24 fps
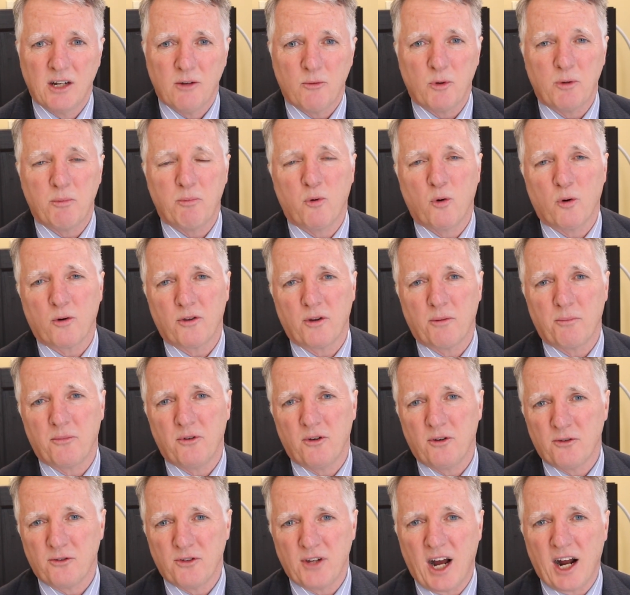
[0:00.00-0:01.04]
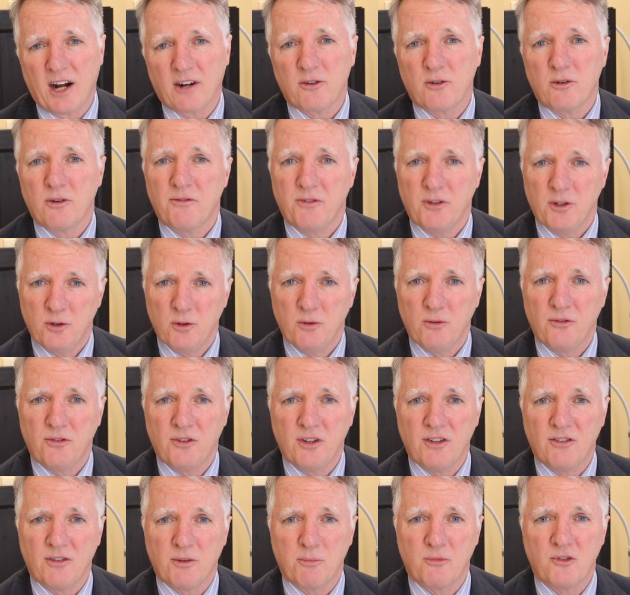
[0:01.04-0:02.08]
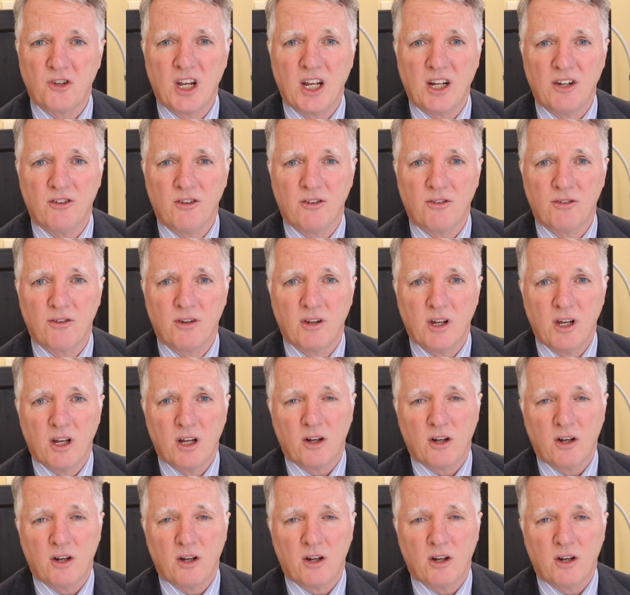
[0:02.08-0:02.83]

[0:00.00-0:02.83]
And report them to your doctor if you do see some changes,